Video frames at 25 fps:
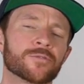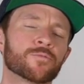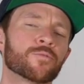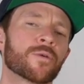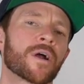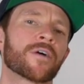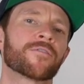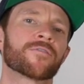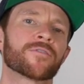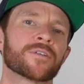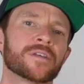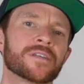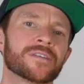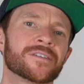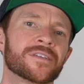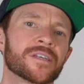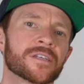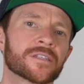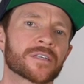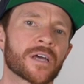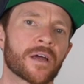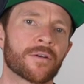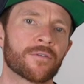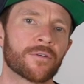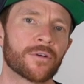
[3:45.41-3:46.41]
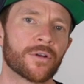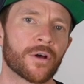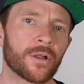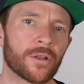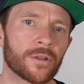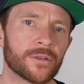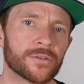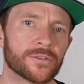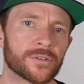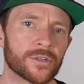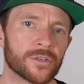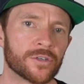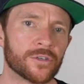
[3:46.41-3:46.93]
roughly
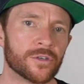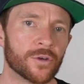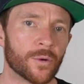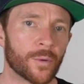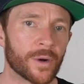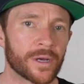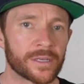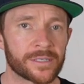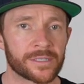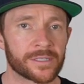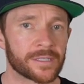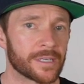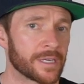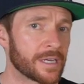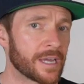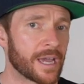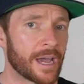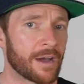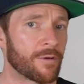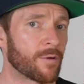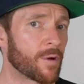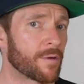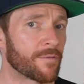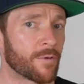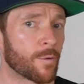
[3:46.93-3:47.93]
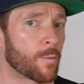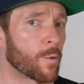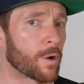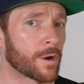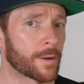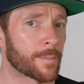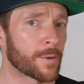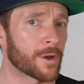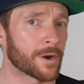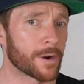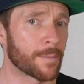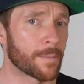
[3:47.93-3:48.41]
$600 USD. However, what I'm going